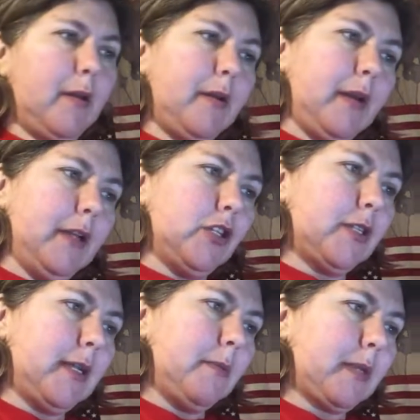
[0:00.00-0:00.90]
It just
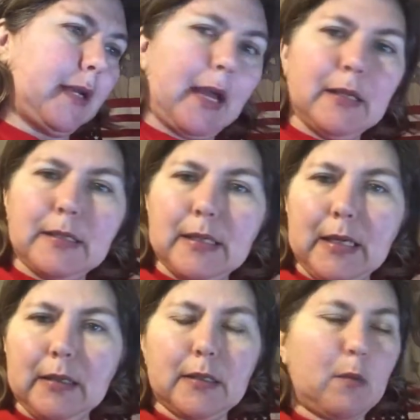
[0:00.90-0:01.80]
seems like I'd
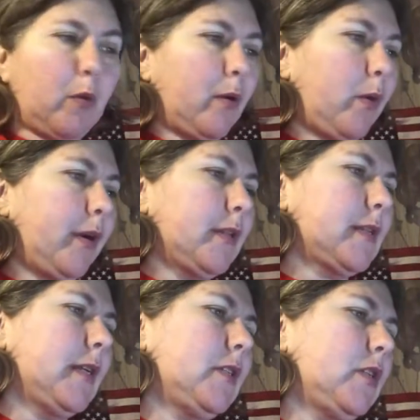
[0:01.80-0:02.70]
seen somewhere where it
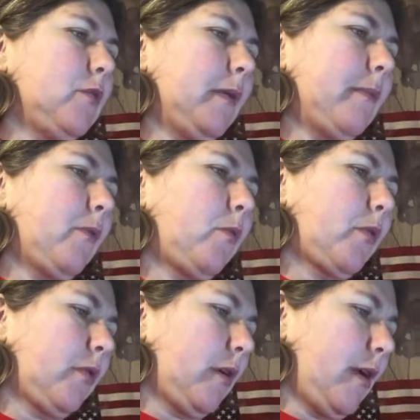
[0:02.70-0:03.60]
said 2 people
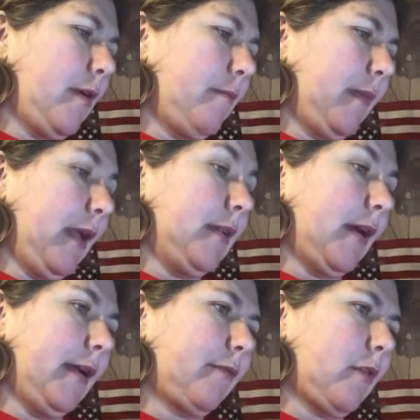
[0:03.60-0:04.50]
were had
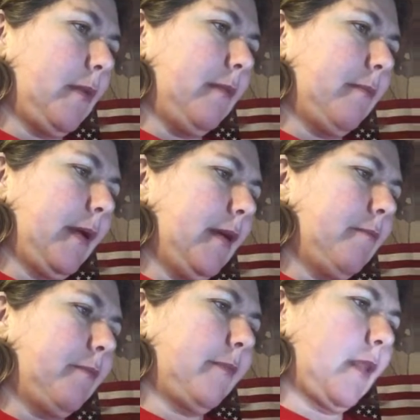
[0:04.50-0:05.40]
died from it, but
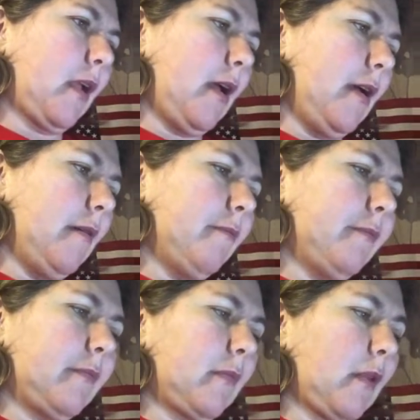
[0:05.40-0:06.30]

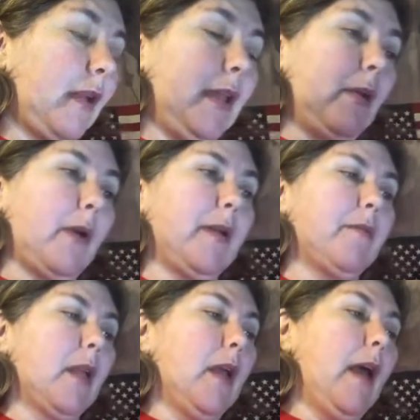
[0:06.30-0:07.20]
anyway.
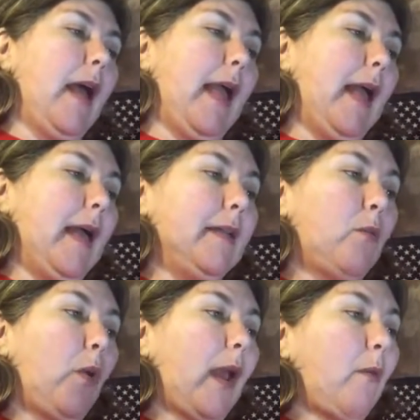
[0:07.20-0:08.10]
And
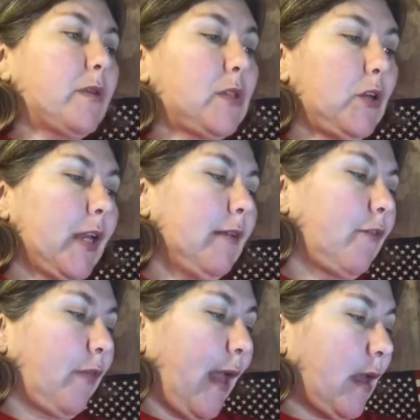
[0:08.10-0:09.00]
when I was looking for
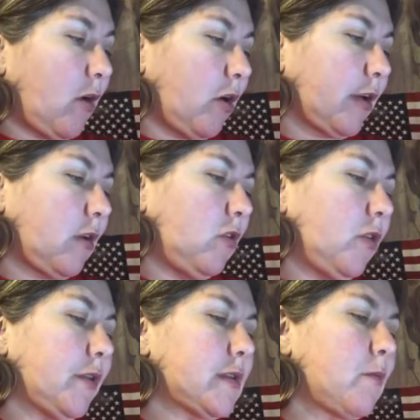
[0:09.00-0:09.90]
that article
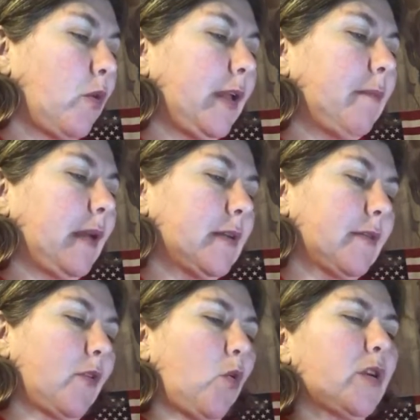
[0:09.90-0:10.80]
this morning, because
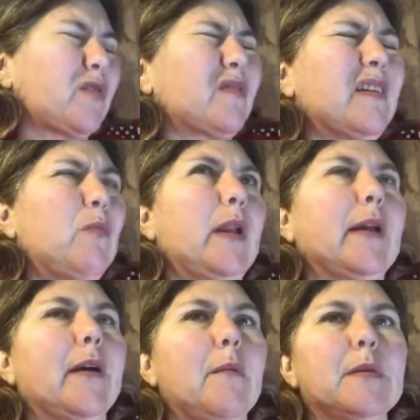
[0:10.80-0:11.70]
of course when it
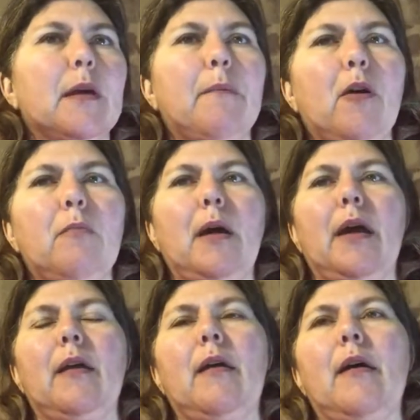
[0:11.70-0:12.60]
comes up on
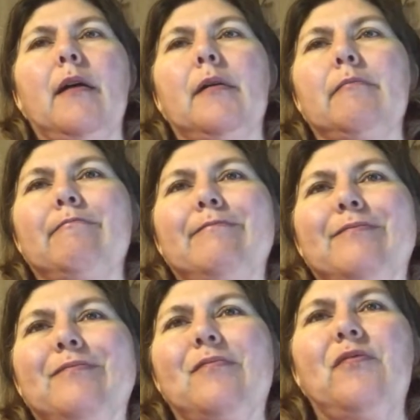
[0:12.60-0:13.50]
my
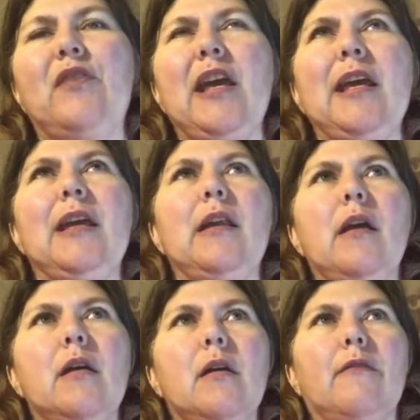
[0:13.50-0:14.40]
feed
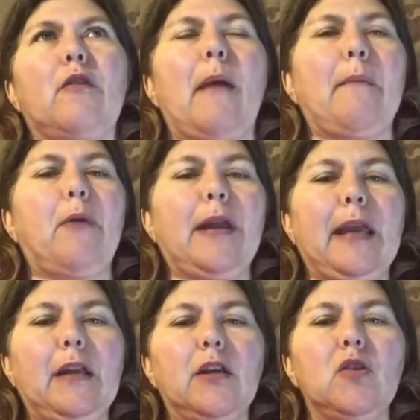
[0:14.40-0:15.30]
for my
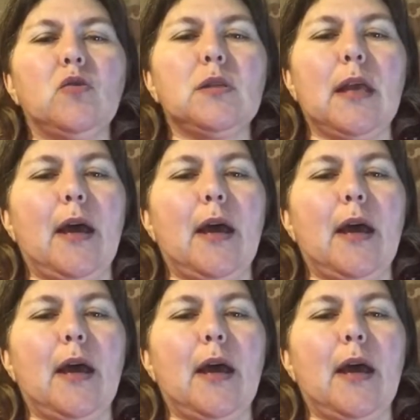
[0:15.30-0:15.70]
breaking news,